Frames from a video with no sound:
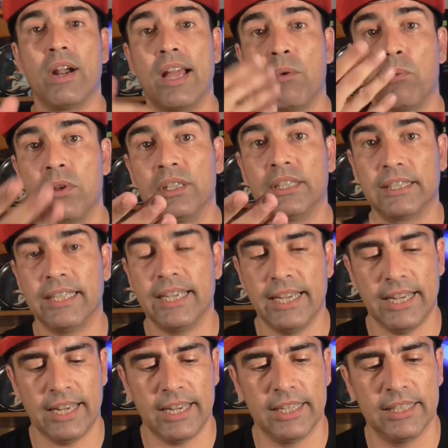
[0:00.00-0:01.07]
What I will
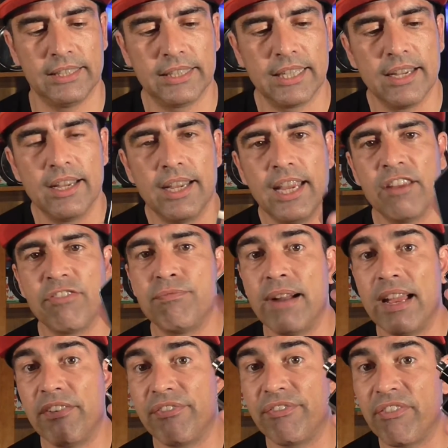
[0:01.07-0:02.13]
say is, if
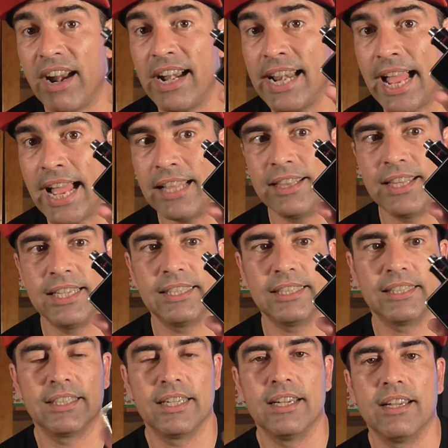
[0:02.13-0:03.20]
my friend had
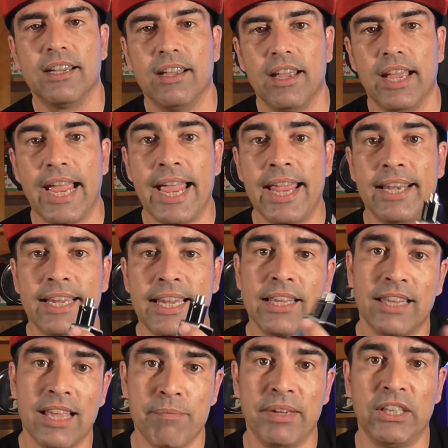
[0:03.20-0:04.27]
this and
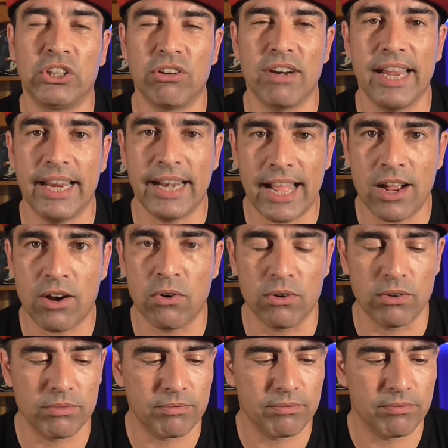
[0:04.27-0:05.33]
he let me try it
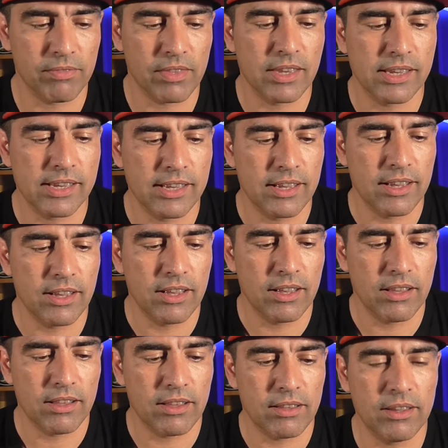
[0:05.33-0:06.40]
out,
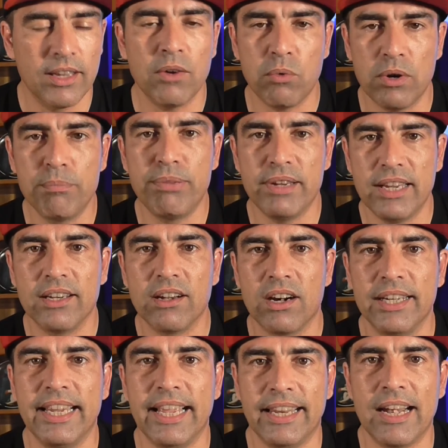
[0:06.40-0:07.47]
it would be an
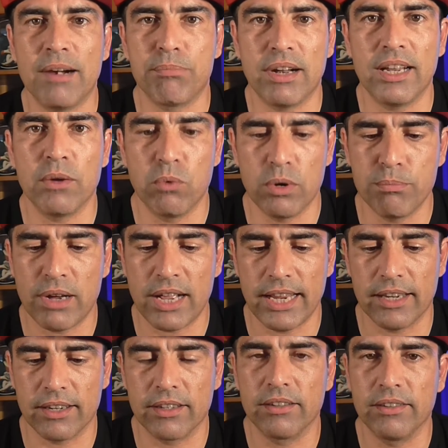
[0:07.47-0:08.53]
RDA that I probably would
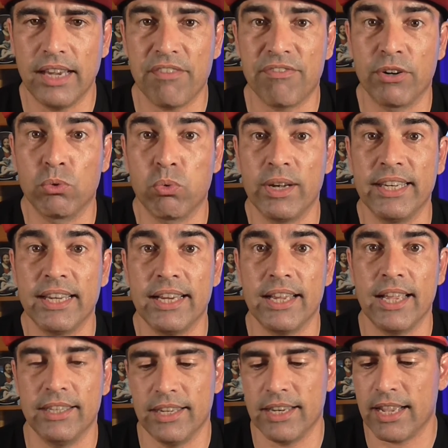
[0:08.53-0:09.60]
buy. Yeah, for
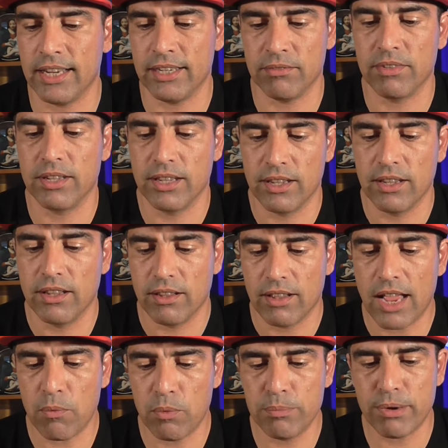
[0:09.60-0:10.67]
$29.99,
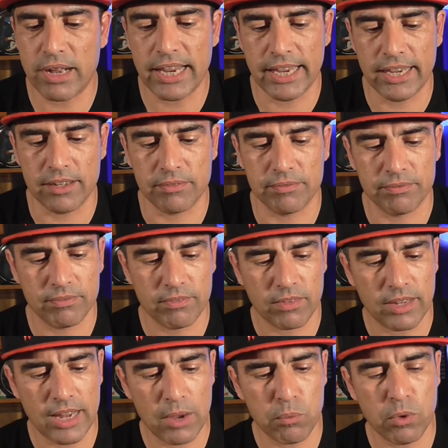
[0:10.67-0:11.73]
I would buy it.
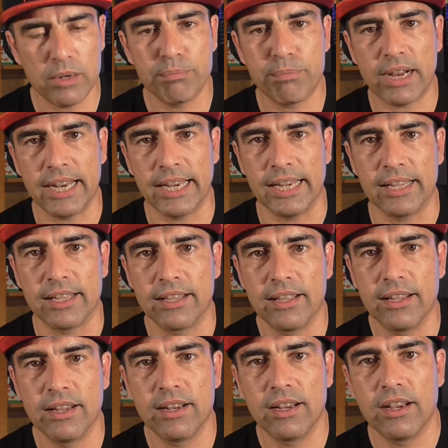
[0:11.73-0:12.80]
I would buy
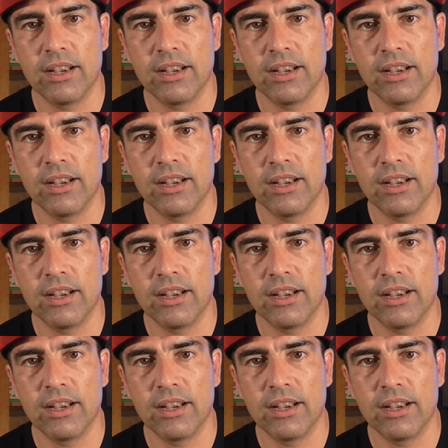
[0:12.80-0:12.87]
it.